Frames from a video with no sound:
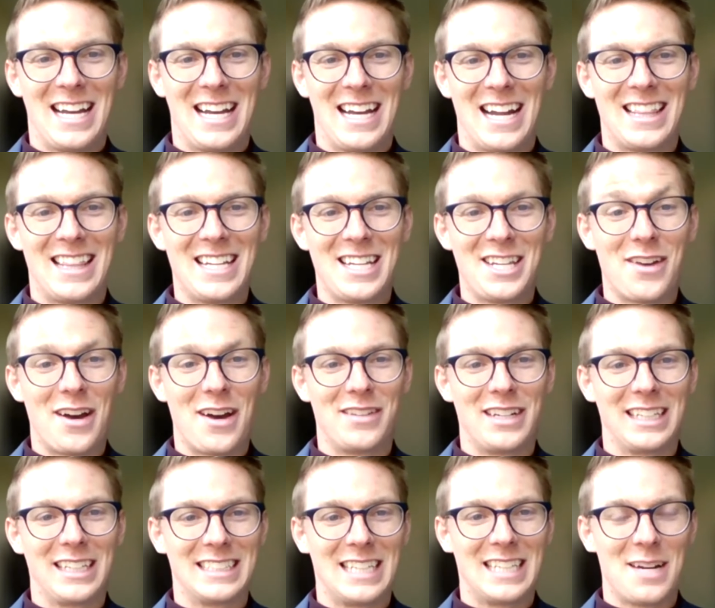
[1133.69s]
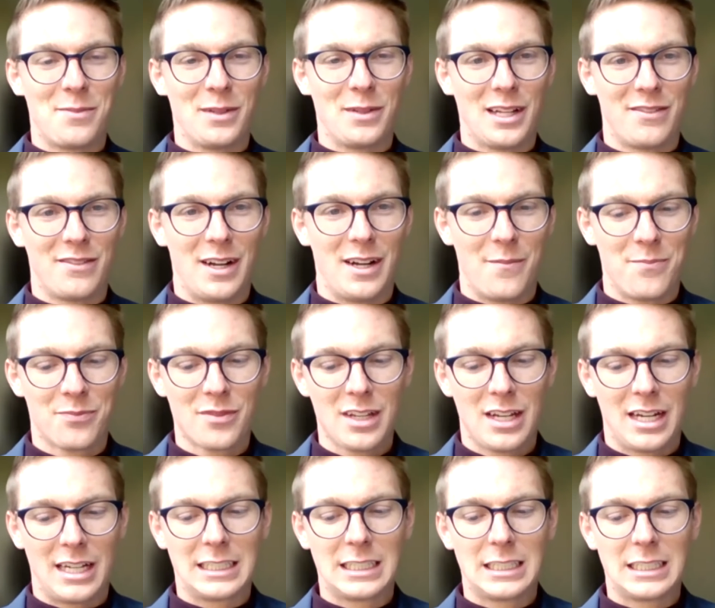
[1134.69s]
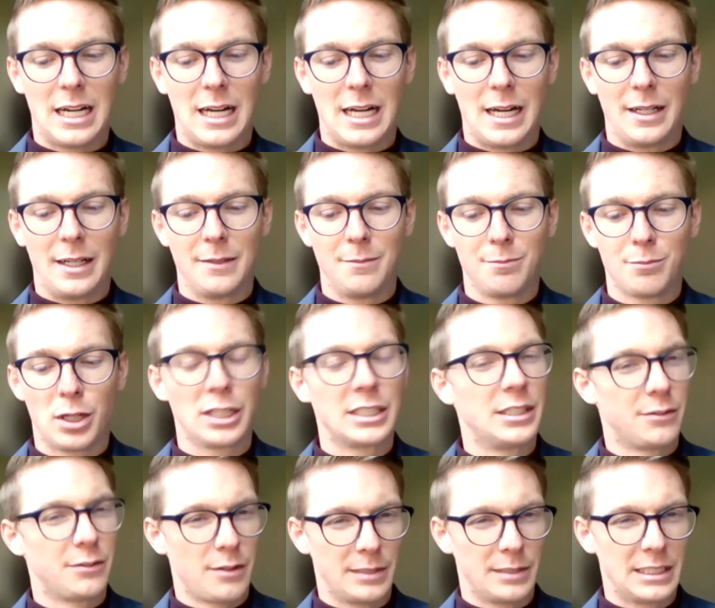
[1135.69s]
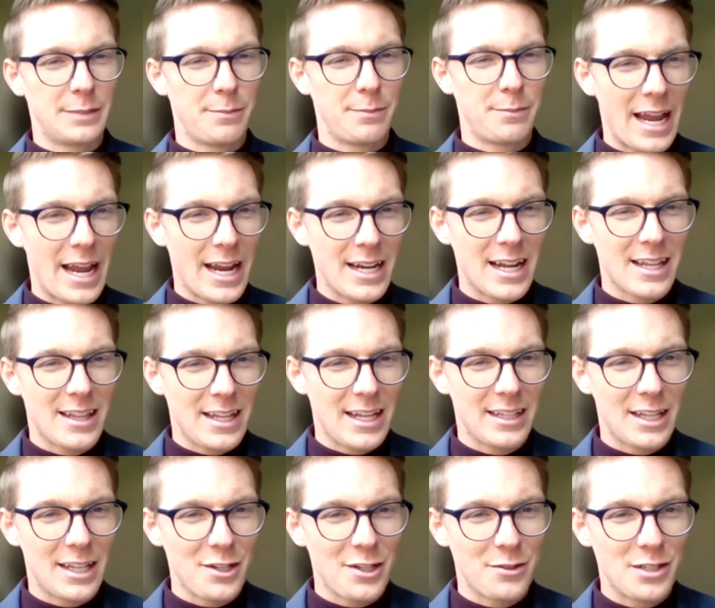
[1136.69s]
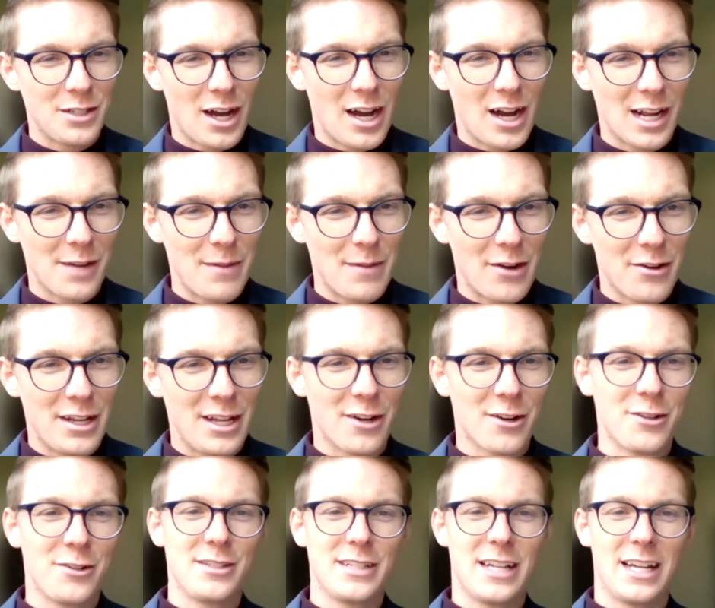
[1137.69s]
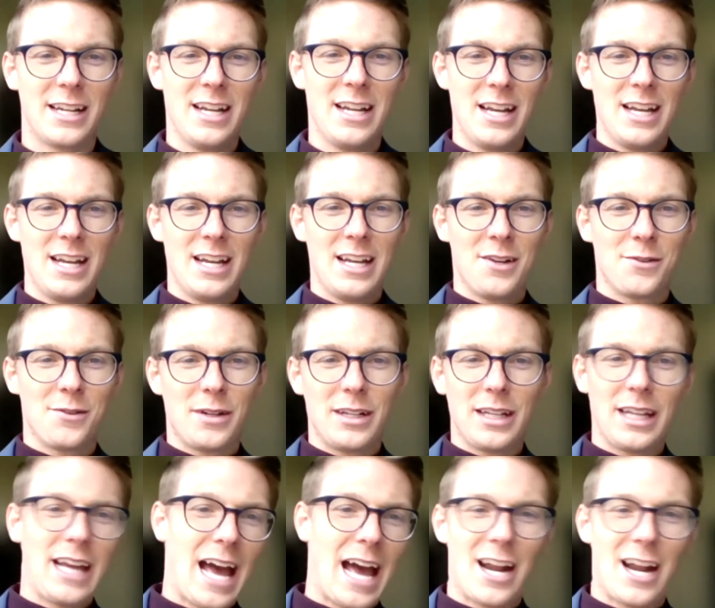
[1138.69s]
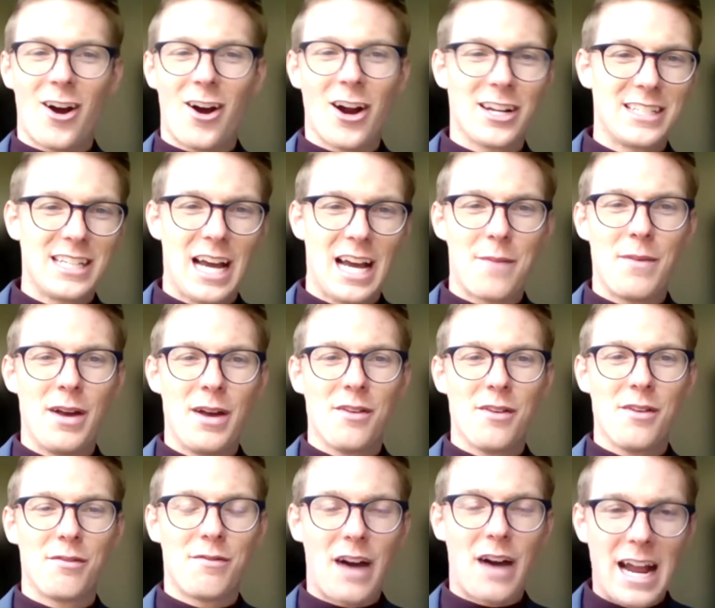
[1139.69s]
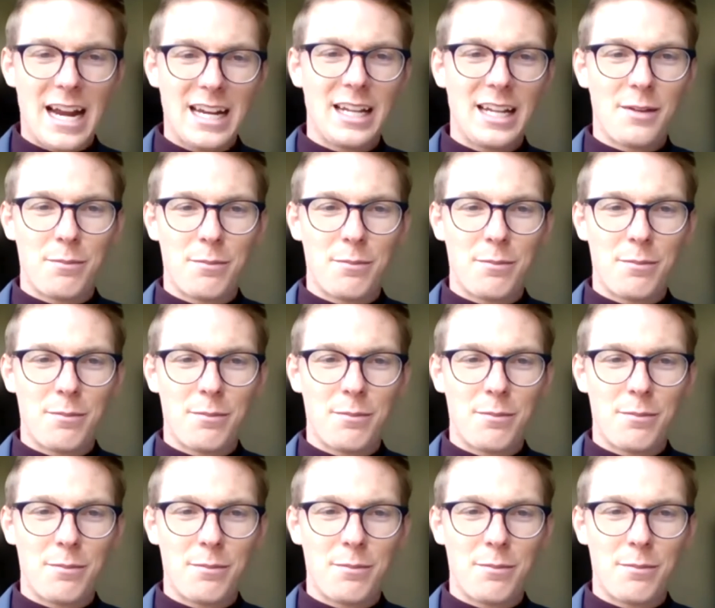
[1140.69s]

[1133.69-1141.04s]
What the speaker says: And I think you have an example of a person from Spain, I think, that you talk about here, who said really had a hard time finding